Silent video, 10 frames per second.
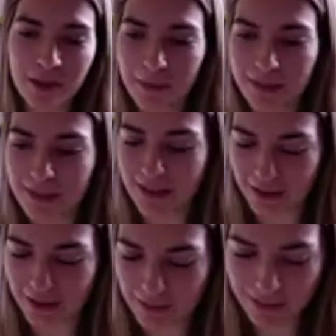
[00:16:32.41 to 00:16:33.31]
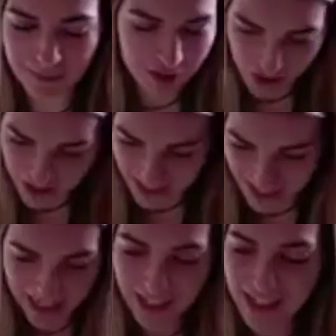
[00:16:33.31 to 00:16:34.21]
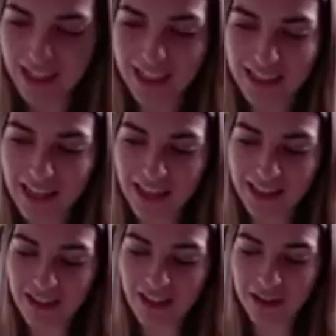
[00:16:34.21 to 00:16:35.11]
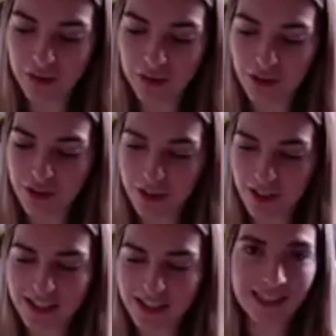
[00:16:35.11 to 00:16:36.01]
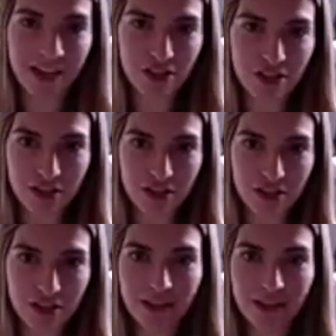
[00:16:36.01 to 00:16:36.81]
but let me just say that another essential